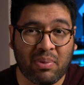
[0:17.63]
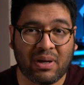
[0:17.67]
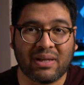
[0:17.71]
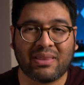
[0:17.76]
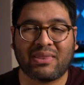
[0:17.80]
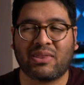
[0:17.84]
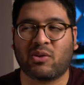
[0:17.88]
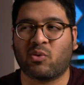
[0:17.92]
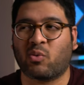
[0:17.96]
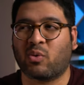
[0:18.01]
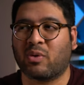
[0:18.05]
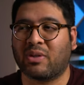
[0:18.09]

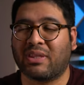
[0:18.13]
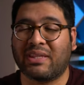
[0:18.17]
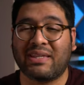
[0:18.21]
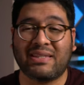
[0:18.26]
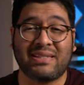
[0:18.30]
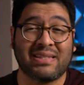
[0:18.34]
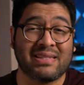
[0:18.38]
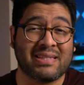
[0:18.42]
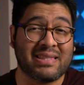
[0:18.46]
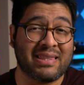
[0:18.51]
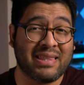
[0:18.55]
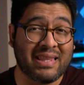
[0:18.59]
but the
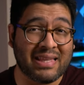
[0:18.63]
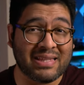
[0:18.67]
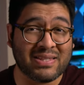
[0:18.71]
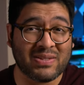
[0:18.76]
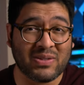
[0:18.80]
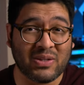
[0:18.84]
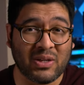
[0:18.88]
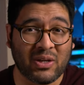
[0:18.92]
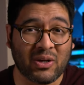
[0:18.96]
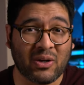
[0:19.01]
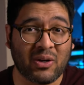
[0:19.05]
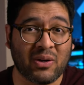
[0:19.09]
releases
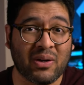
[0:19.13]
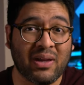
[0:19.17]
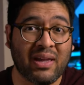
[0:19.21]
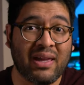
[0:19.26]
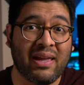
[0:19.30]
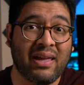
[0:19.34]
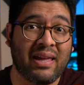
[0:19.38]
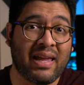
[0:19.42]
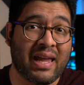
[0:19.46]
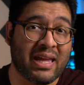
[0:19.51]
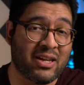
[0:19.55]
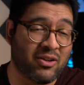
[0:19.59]
this year
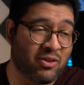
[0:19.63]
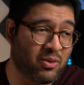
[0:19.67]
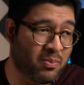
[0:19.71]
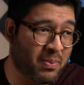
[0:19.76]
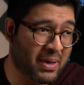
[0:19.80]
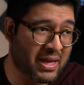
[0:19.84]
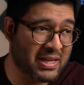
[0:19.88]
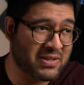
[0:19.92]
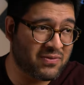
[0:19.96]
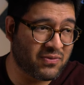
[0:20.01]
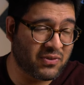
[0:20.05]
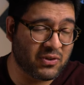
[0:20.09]
and of
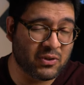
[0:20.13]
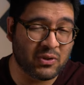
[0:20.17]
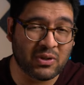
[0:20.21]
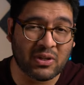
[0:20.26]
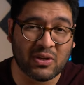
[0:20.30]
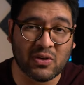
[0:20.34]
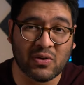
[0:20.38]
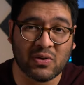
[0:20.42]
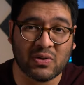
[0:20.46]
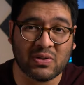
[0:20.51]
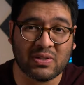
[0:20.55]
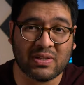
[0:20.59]
the past few
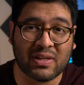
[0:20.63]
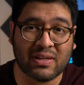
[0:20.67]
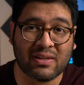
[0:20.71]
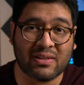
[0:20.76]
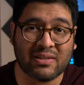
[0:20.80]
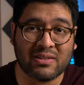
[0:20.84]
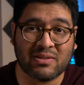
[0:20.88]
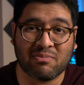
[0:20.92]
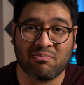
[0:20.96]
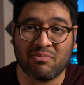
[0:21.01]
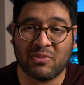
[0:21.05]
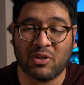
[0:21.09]
years
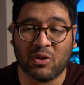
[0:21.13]
has,